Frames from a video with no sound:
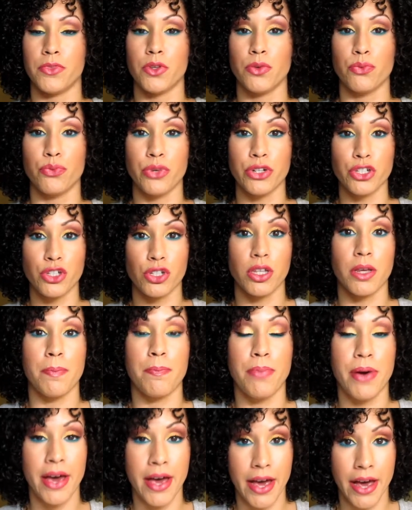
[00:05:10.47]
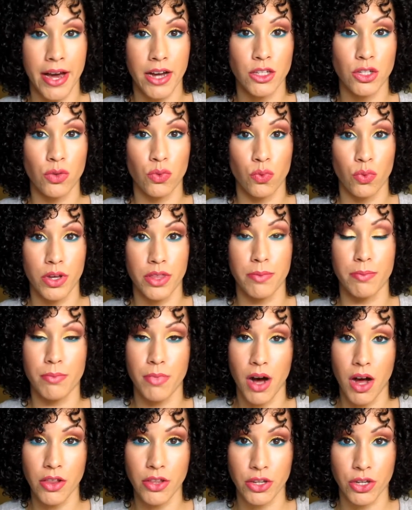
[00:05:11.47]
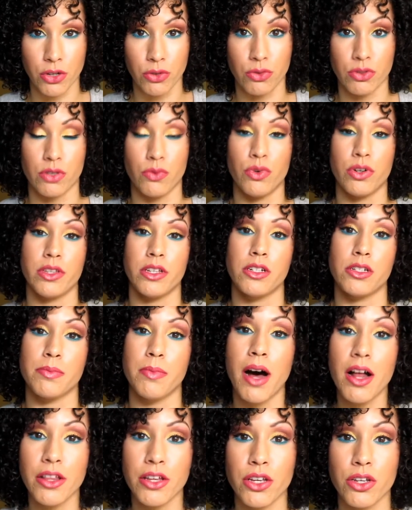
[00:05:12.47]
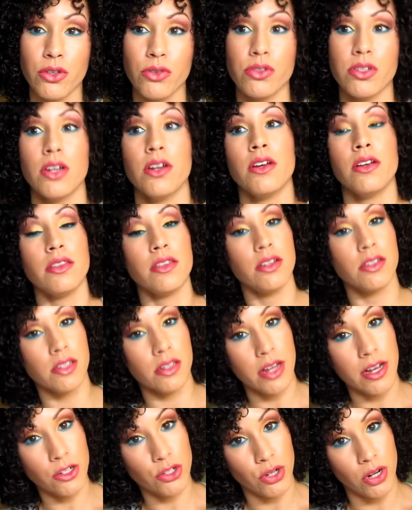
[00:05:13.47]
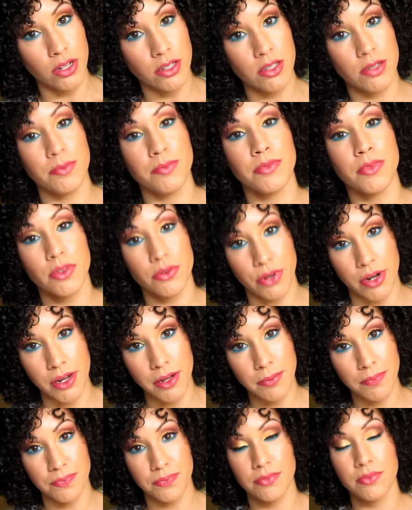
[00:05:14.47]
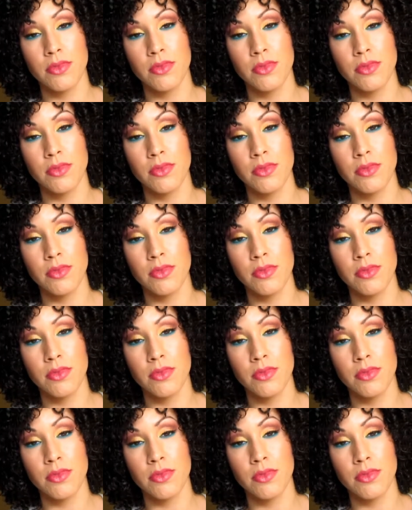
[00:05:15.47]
richly packed with molecules. And where there's molecules, there's electrons, right?